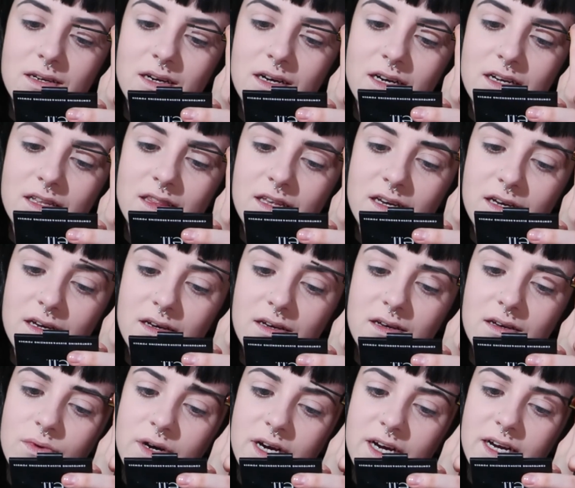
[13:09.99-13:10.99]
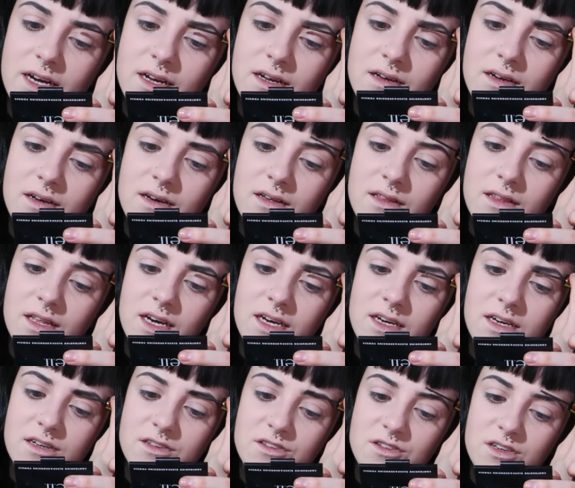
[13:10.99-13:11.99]
I think when the
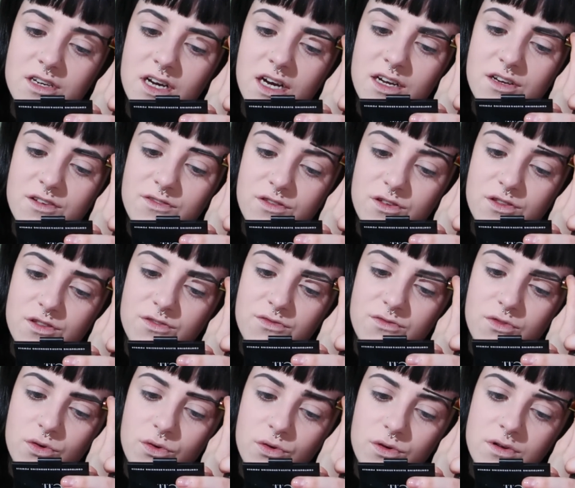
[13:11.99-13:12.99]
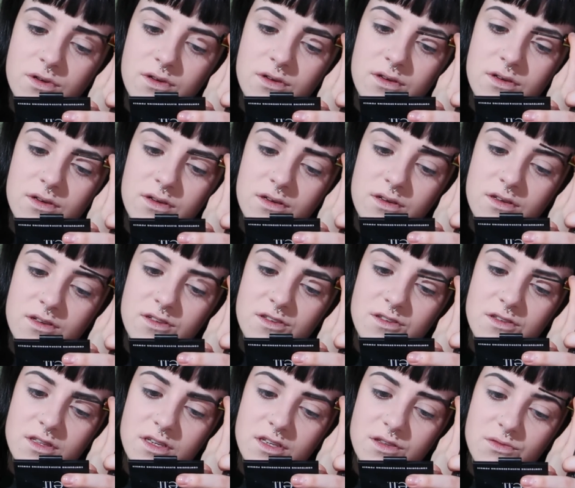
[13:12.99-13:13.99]
hairs are kind of on the run, so
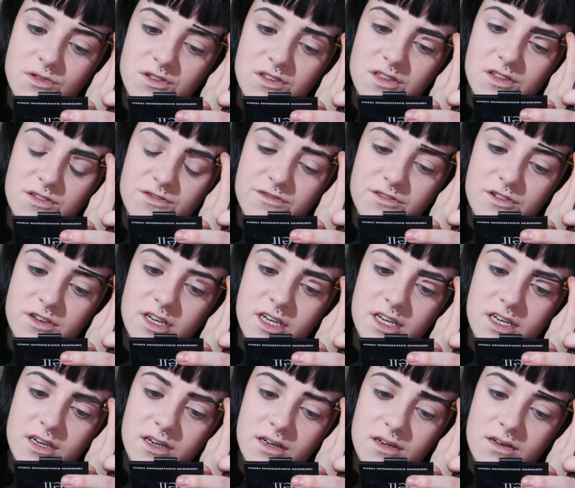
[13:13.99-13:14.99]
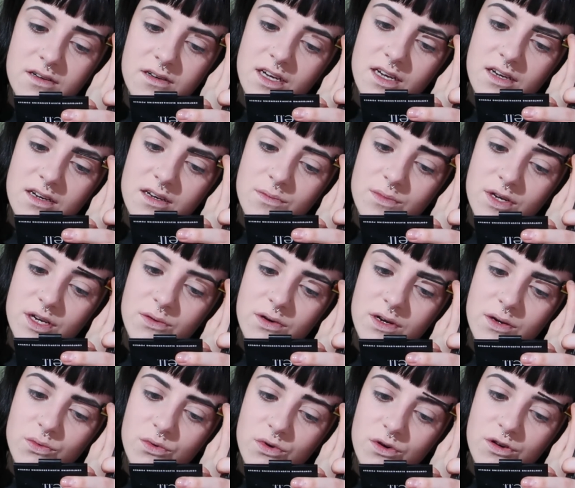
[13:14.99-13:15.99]
these ones in the front here, it can be quite
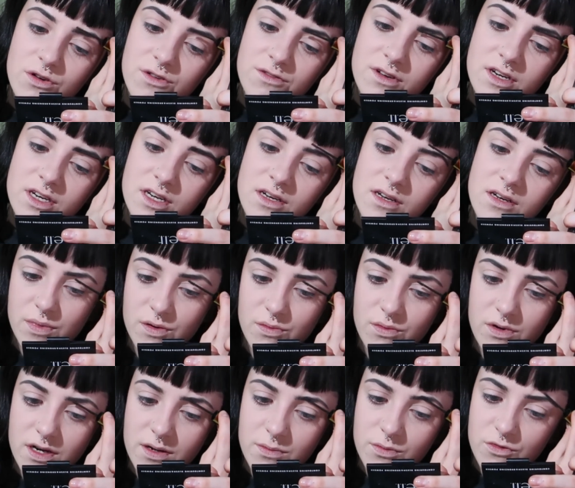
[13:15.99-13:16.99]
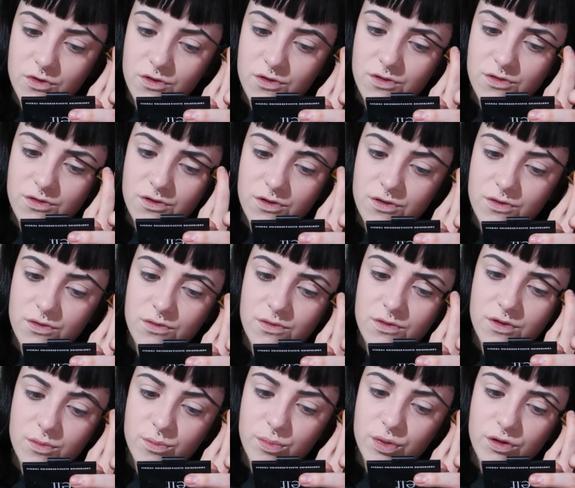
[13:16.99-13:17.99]
watery, but when I'm going through
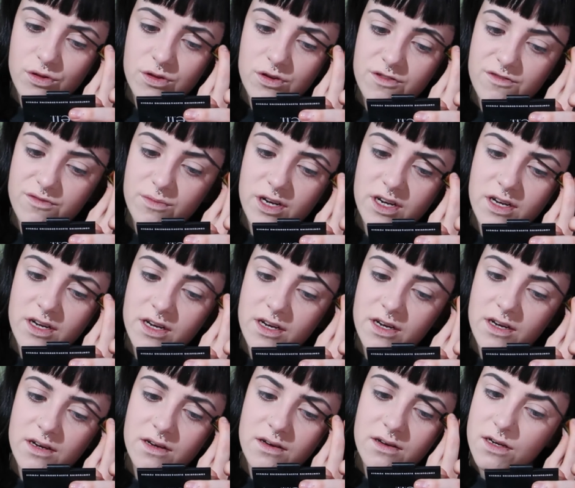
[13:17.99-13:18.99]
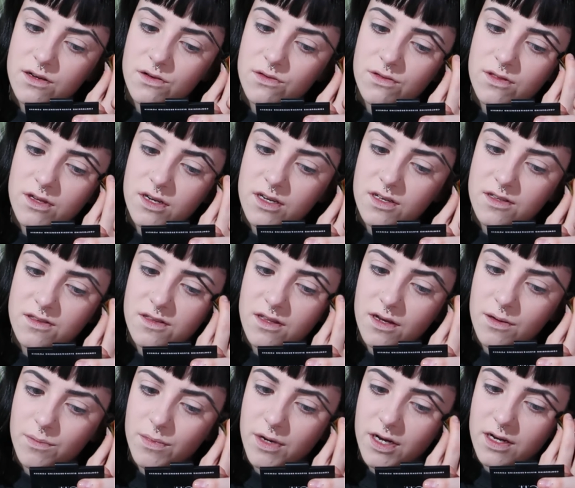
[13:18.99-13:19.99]
the bulk of my hair, I don't think it's
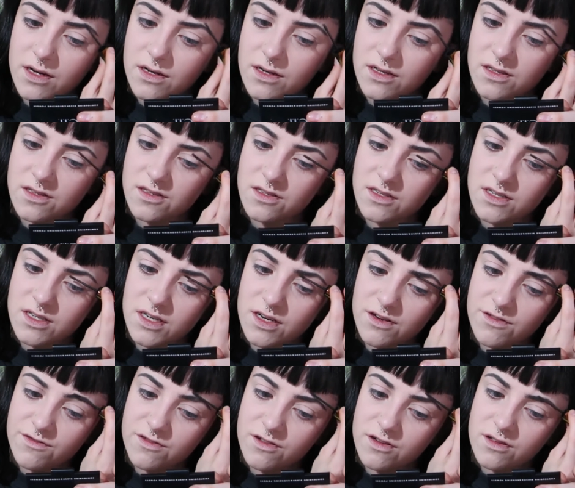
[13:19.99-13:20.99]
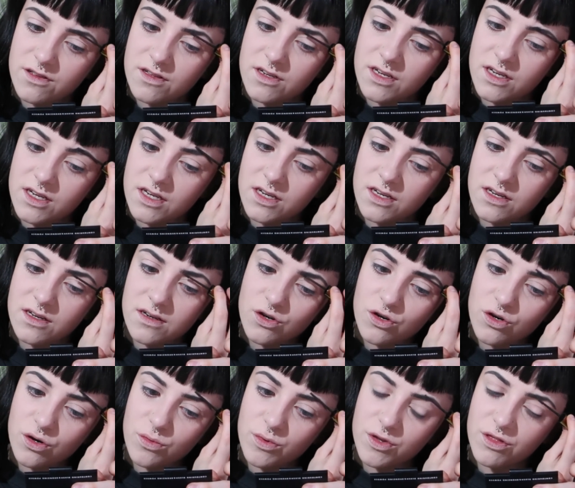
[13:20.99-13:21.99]
that bad. It's definitely
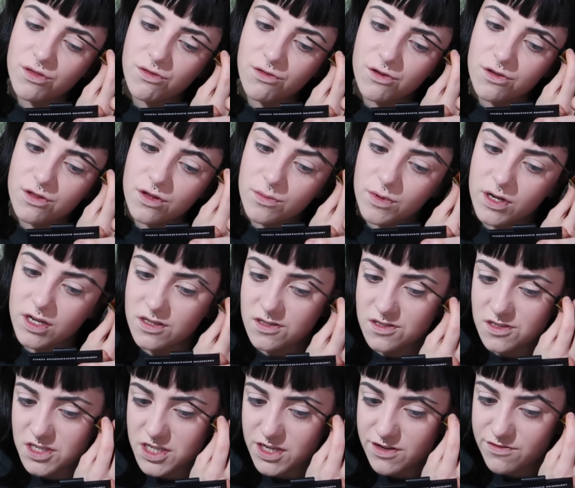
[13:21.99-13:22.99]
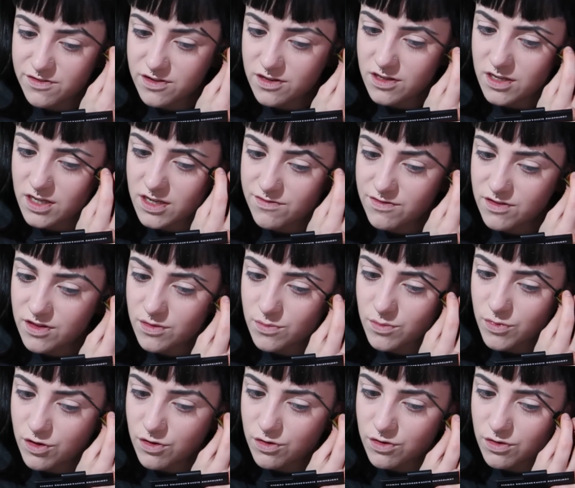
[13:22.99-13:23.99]
combing through them and it's definitely giving them
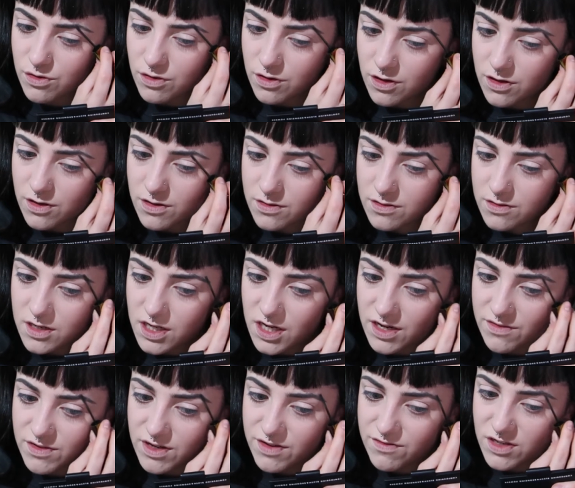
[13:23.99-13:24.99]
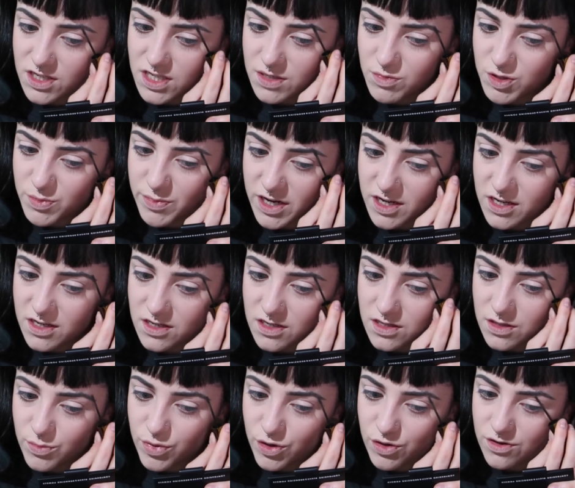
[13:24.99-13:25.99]
more colour, and I haven't even dipped back into the
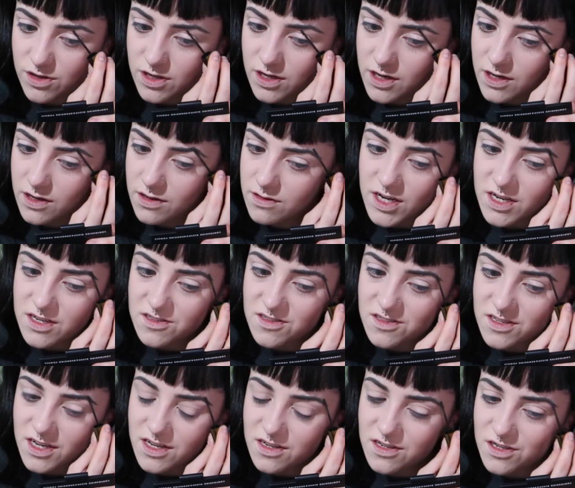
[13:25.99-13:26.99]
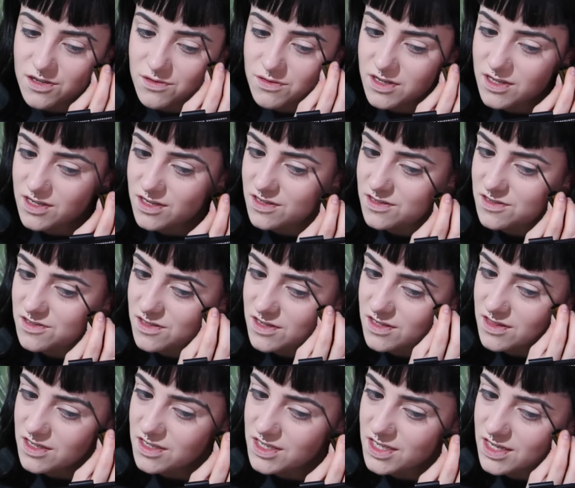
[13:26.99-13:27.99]
pot yet. Kind of scared to in case like
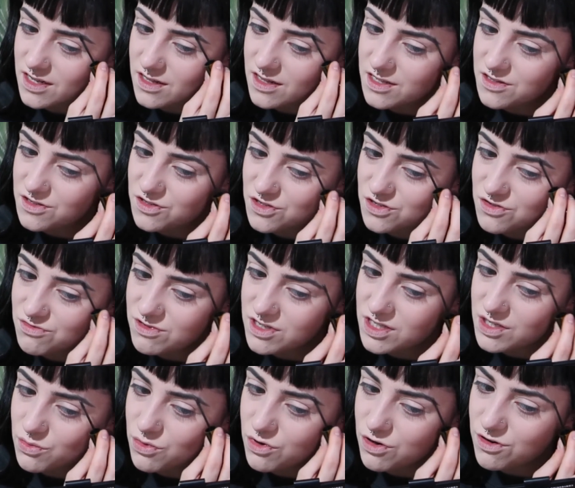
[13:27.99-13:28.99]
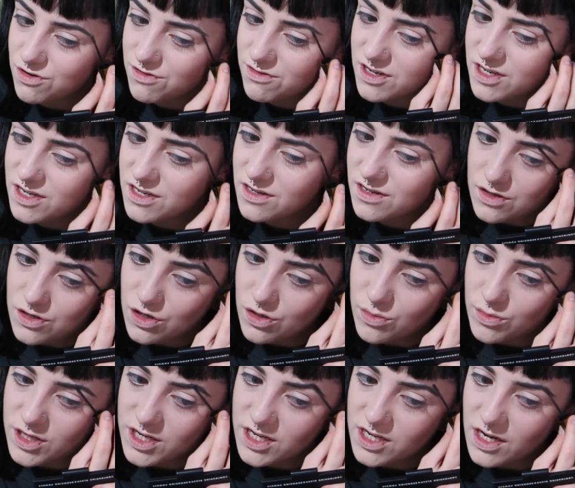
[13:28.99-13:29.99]
the tail end's just really watery.
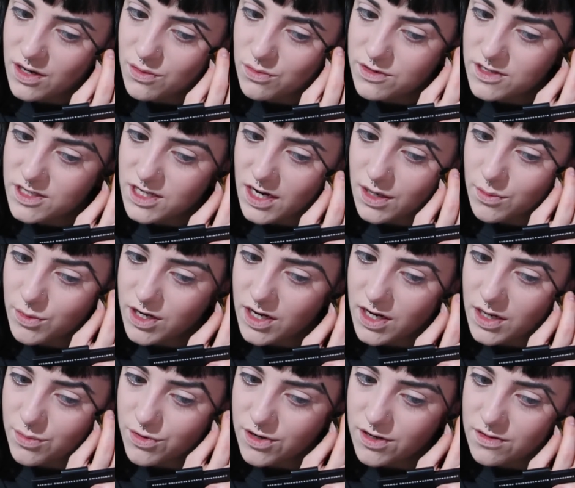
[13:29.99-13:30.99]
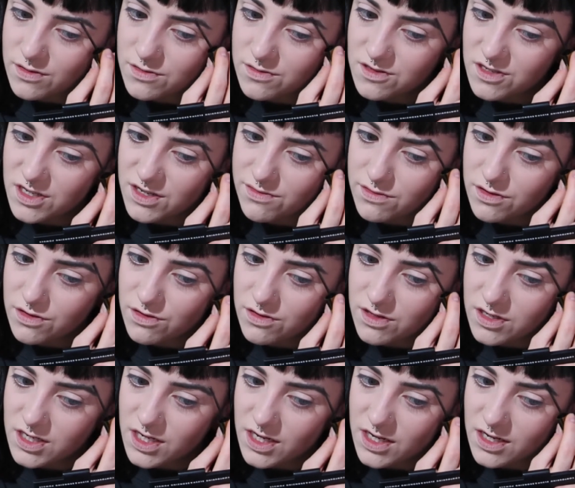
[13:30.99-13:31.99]
Normally I would dye my eyebrows, even though they're
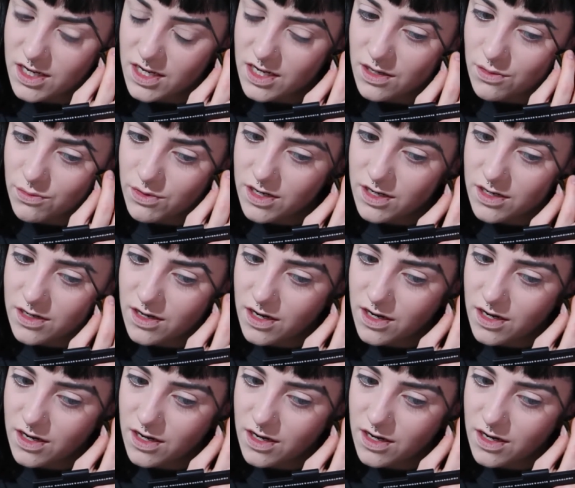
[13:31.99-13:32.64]
dark anyway.